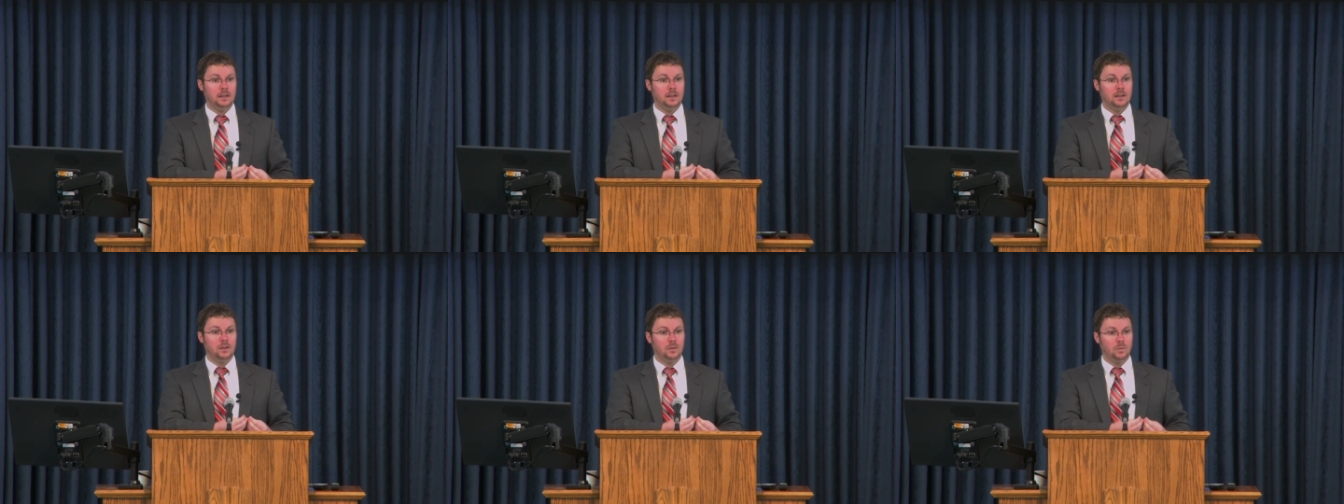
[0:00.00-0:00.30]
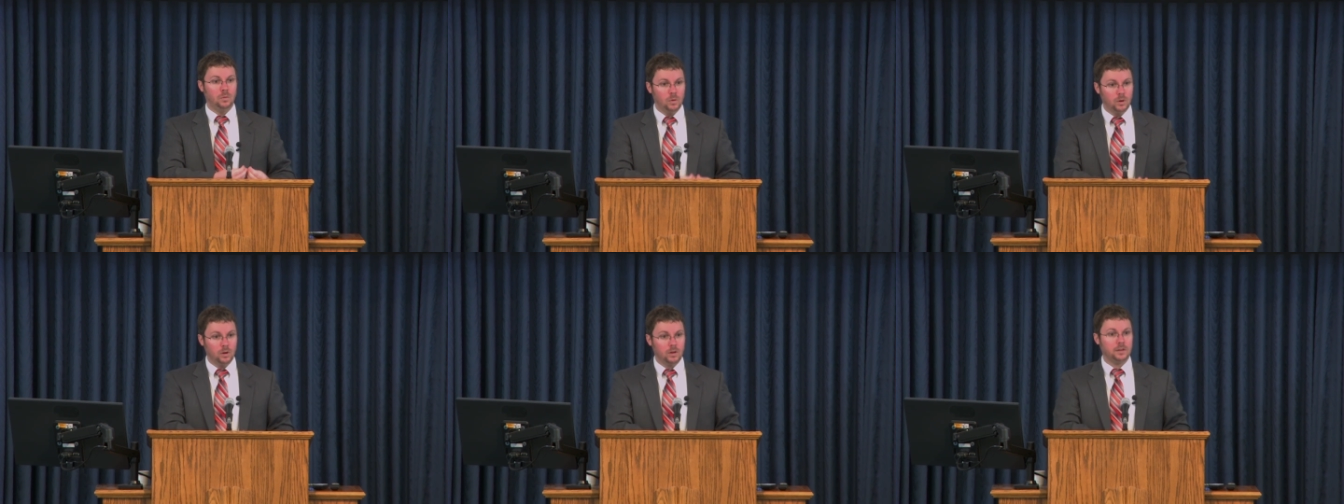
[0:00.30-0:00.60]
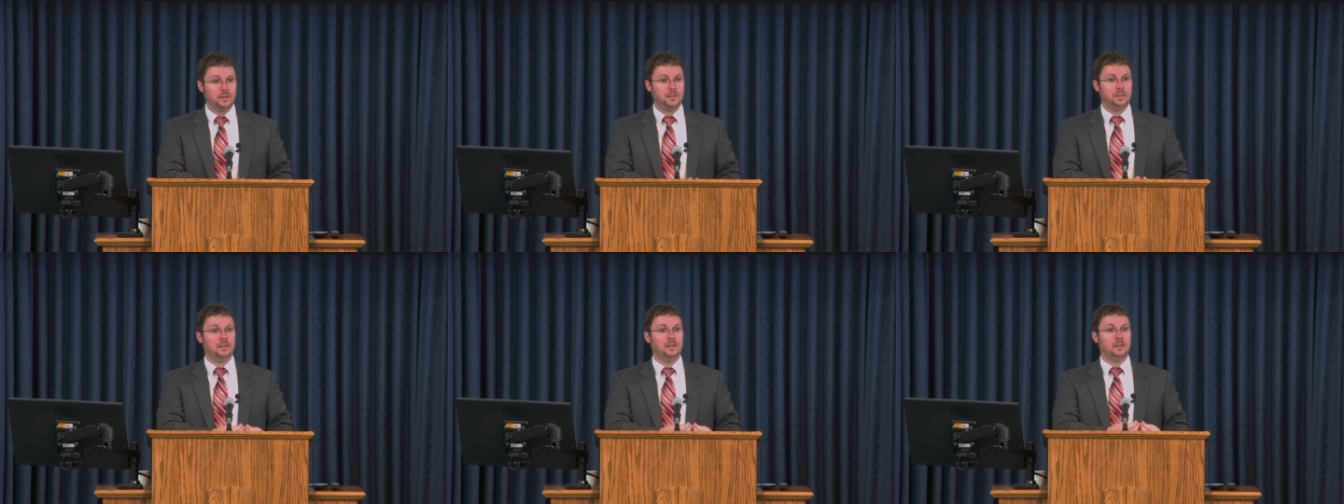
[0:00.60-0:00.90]

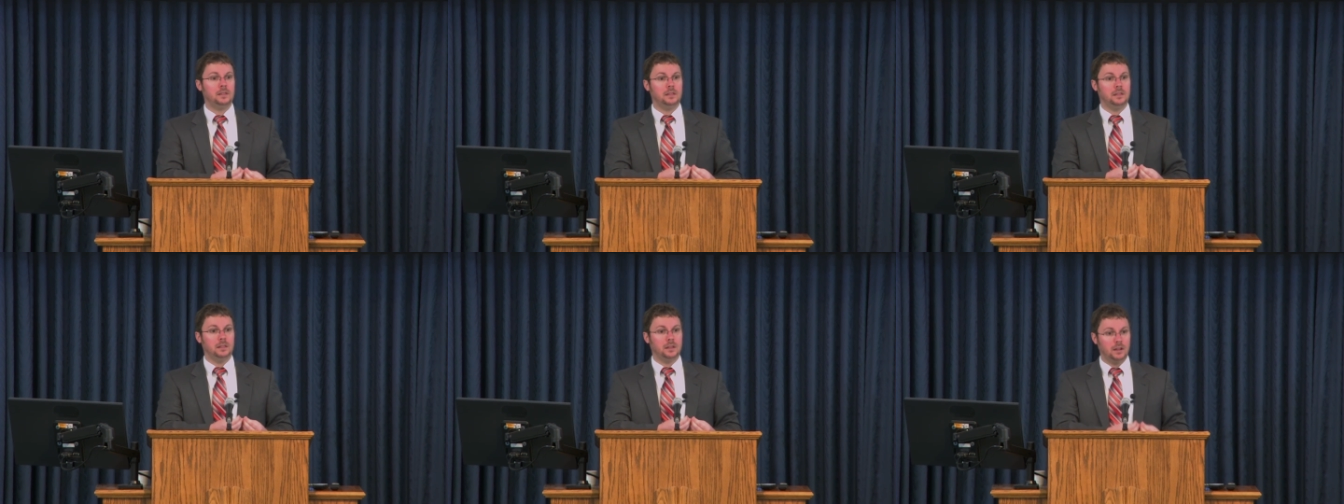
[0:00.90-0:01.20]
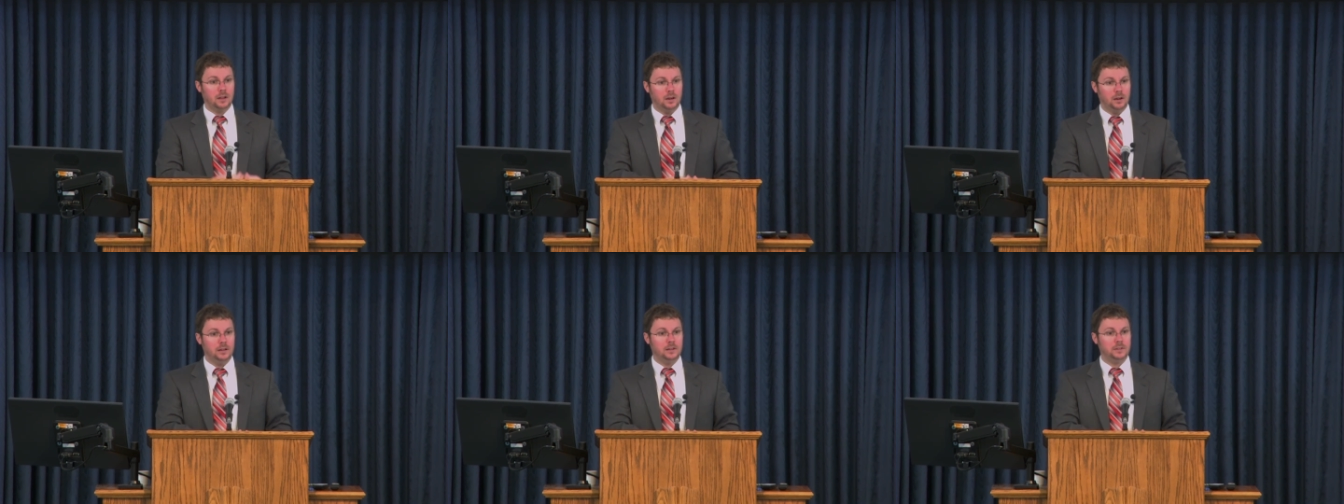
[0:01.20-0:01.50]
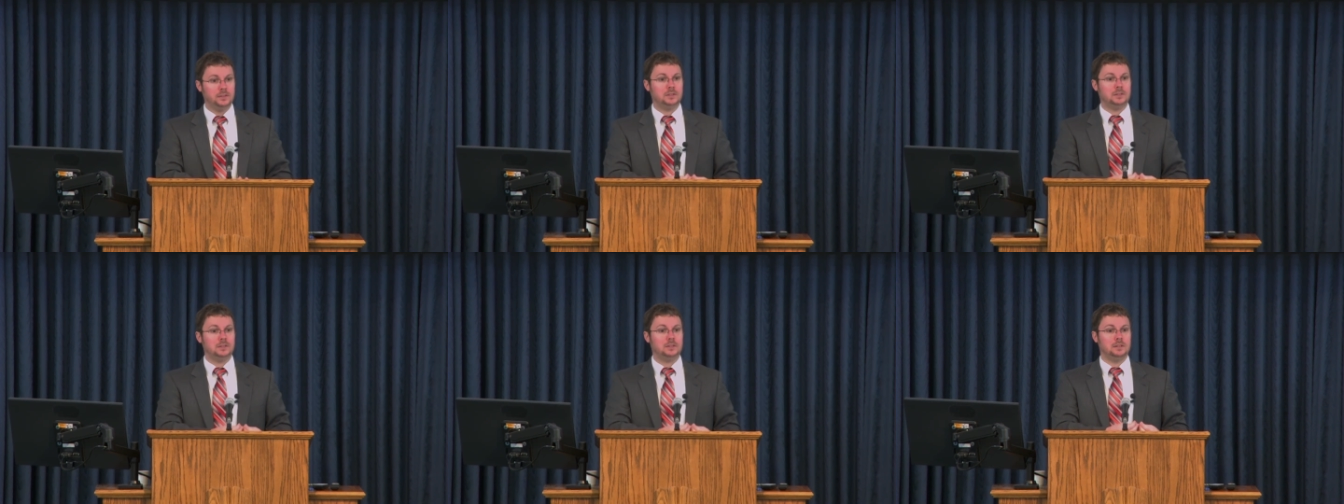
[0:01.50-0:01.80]
worth the
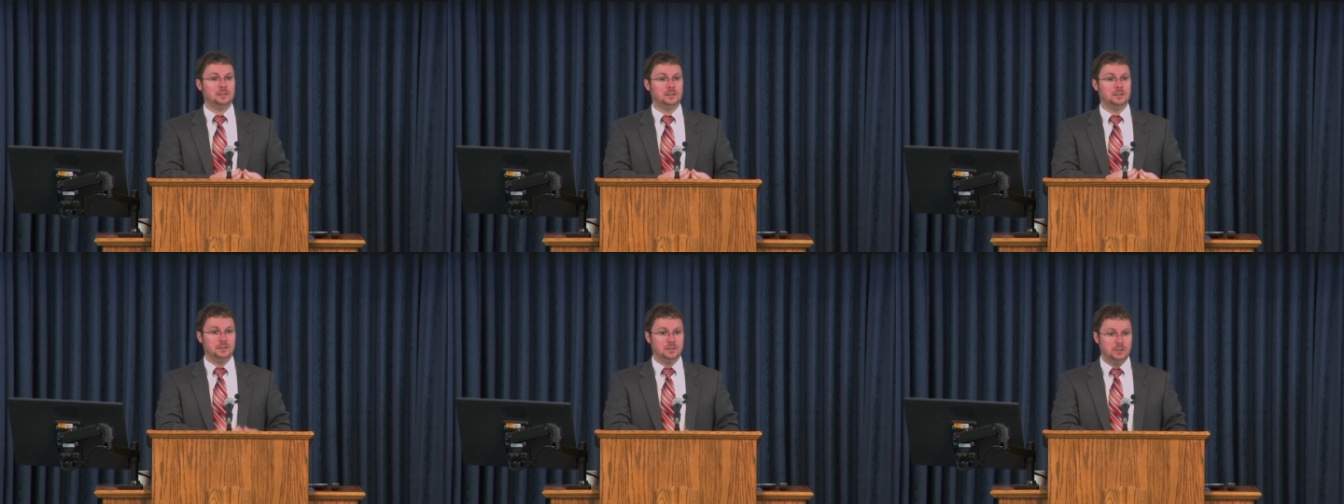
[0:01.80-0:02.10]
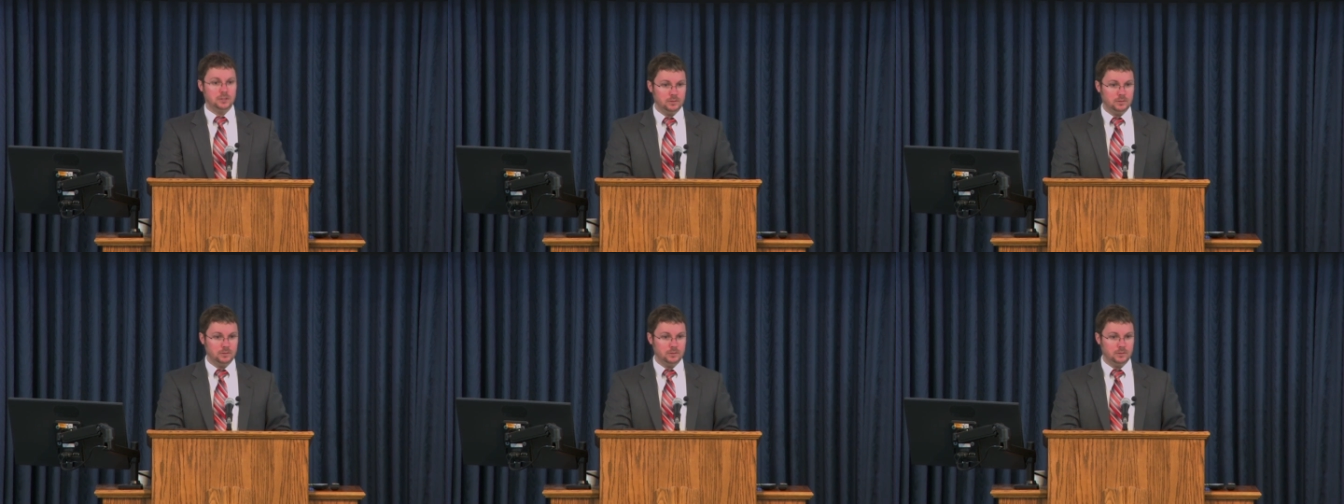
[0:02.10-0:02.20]
cost too.